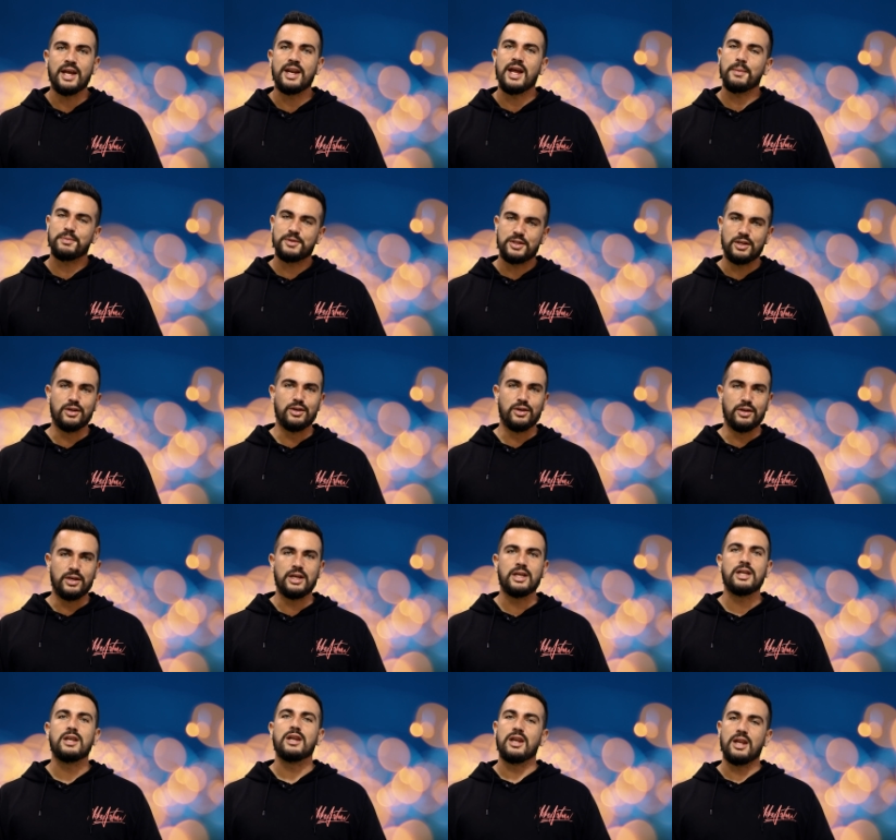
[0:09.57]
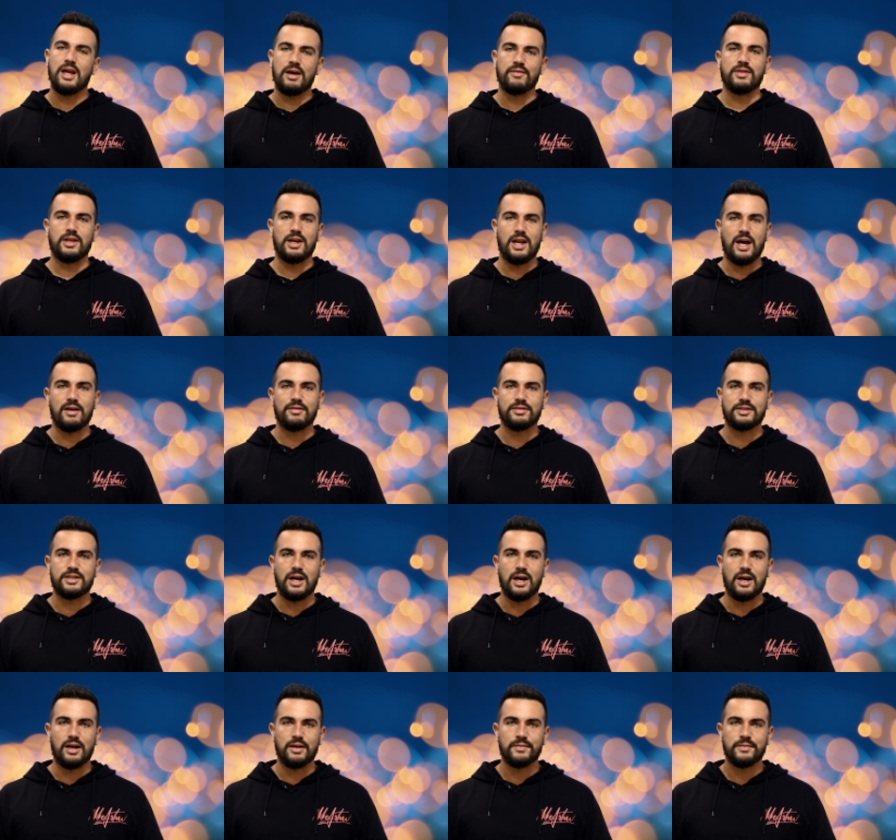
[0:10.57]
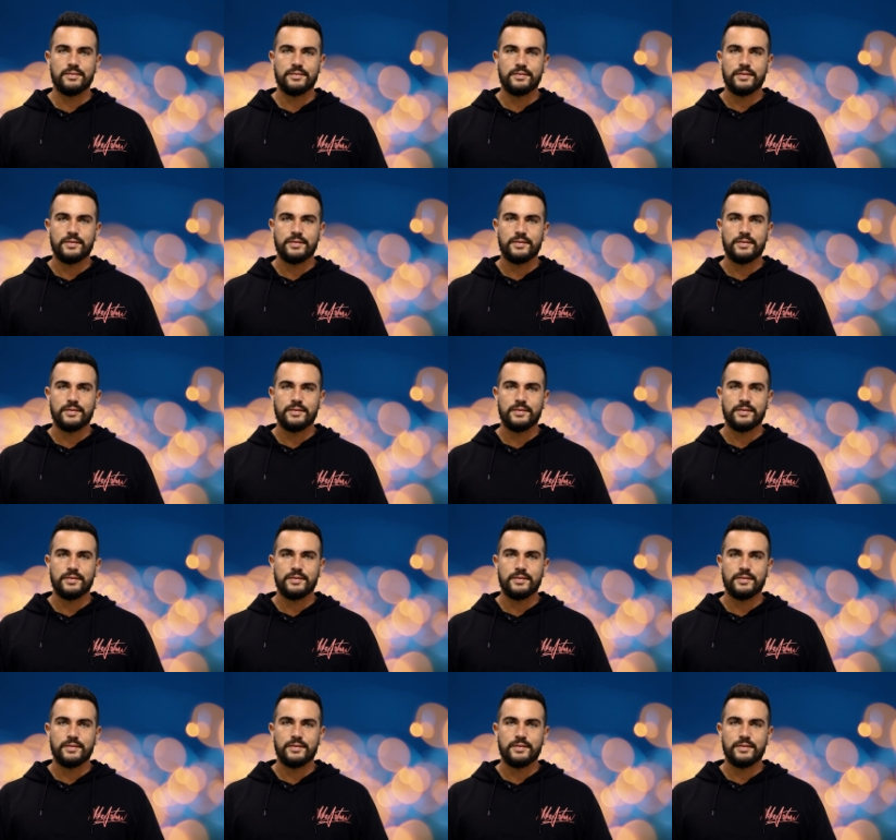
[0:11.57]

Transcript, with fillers: and absolutely love the lifestyle.